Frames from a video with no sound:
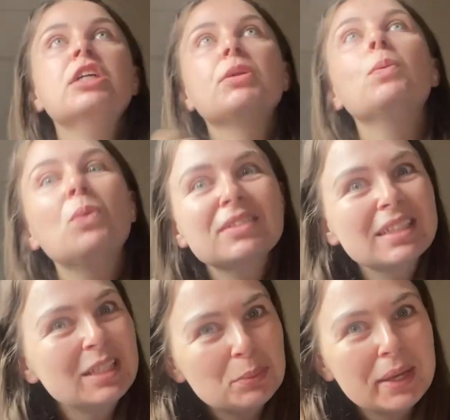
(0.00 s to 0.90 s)
So it
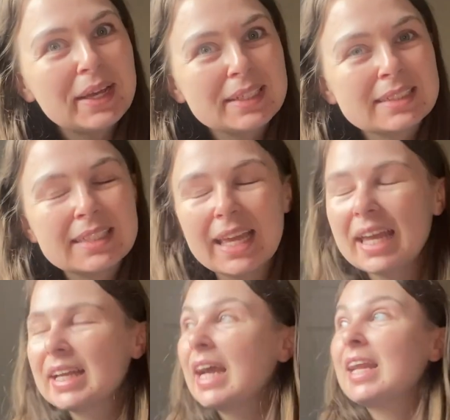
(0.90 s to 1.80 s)
wasn't the worst
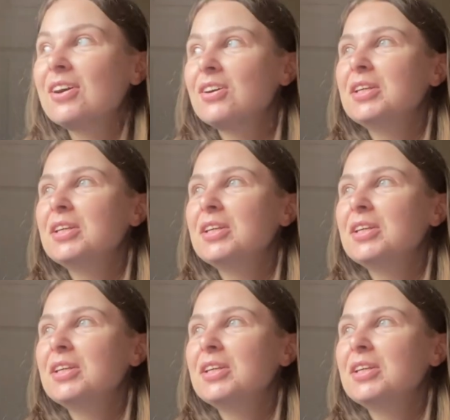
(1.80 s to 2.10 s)
thing, and I got